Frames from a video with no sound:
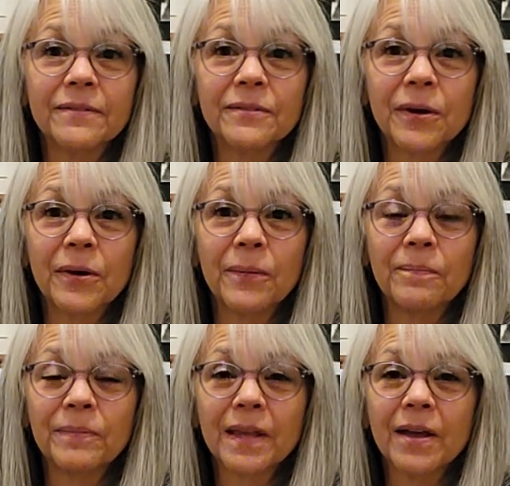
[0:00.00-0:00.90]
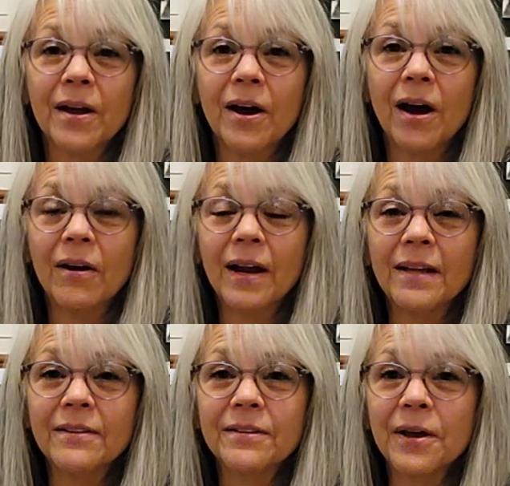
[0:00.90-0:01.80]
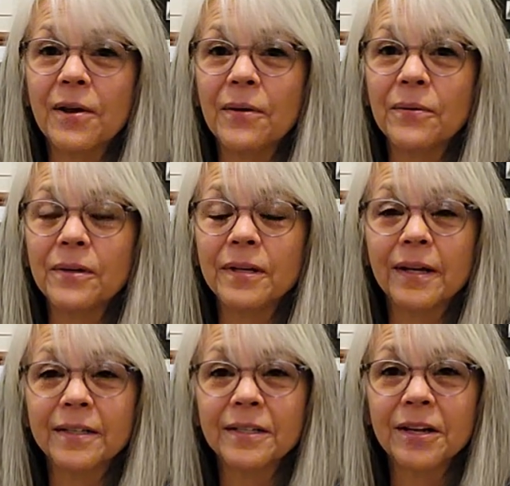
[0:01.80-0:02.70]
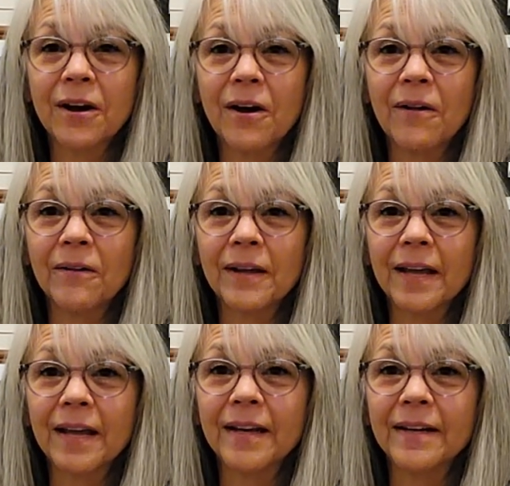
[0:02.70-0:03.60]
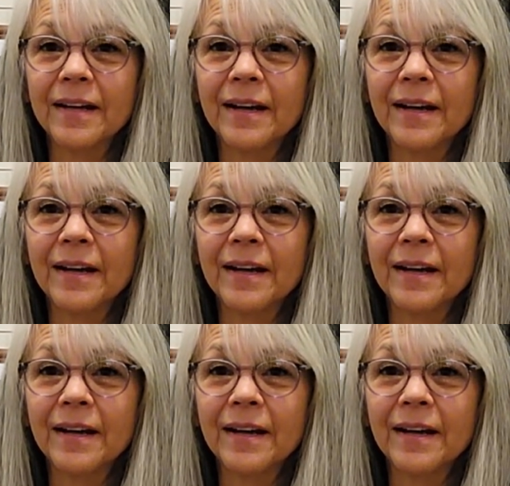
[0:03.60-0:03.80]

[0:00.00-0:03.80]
So, all right, so good luck to y'all, and